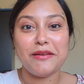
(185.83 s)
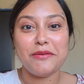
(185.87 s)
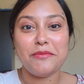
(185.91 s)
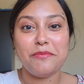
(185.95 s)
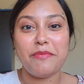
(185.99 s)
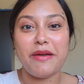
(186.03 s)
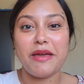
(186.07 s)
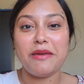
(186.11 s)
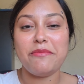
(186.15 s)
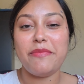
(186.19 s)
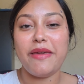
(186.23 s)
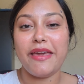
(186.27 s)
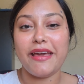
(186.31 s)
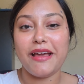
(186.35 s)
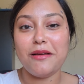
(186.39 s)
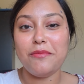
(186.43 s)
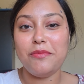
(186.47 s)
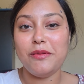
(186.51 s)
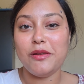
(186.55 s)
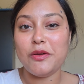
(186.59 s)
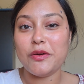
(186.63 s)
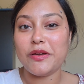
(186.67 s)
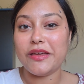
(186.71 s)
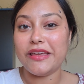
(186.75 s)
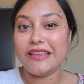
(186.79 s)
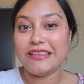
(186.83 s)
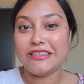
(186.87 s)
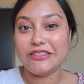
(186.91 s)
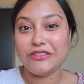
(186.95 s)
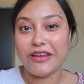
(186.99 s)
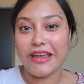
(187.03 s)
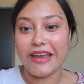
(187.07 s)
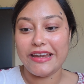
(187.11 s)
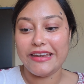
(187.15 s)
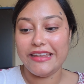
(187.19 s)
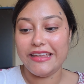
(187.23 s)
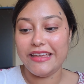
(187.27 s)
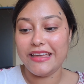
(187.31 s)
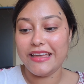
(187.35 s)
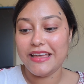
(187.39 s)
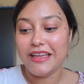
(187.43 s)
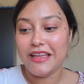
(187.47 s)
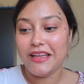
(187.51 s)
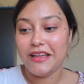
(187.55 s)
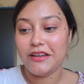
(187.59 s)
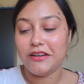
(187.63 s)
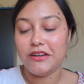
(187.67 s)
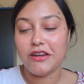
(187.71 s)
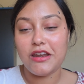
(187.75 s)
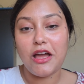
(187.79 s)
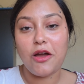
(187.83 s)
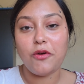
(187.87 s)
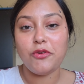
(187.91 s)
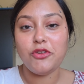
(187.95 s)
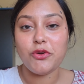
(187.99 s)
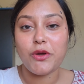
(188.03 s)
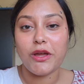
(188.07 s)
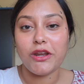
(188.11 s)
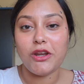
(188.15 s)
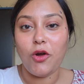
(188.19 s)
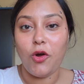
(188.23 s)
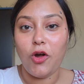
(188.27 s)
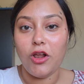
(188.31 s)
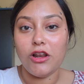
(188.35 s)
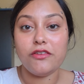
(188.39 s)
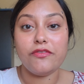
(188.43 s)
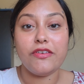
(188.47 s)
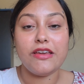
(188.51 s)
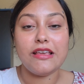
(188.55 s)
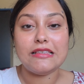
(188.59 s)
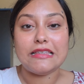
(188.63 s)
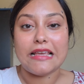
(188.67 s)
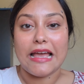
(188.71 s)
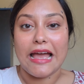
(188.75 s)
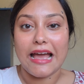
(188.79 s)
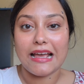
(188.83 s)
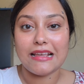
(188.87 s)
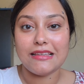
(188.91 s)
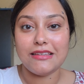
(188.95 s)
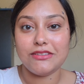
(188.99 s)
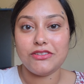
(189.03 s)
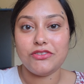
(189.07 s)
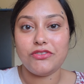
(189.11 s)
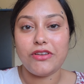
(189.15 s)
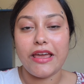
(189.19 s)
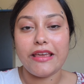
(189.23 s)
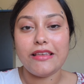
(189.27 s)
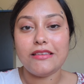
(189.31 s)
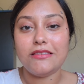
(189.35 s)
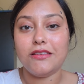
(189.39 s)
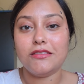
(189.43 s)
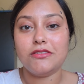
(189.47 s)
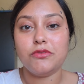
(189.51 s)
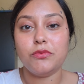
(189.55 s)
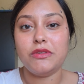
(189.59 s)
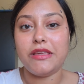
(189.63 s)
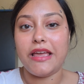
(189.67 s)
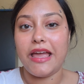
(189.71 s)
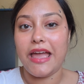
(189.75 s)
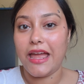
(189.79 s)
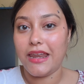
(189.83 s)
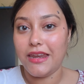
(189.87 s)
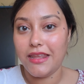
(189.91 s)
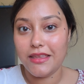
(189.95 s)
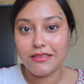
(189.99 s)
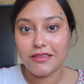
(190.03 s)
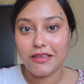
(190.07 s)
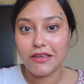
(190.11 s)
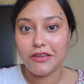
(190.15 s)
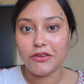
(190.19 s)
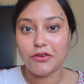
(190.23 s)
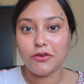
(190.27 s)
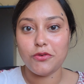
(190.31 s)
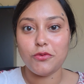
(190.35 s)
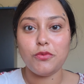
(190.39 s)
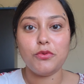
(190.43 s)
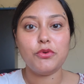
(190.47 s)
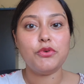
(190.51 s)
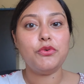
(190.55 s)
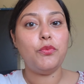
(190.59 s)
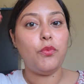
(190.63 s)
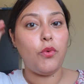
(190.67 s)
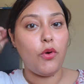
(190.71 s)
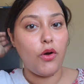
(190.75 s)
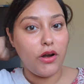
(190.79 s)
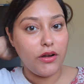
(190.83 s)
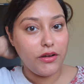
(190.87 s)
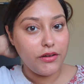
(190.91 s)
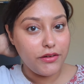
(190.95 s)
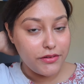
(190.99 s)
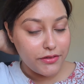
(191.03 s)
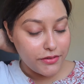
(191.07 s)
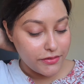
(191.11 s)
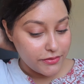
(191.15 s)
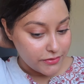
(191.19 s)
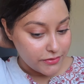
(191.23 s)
My makeup look is ready. Now you can always accessorize this with anything you would want.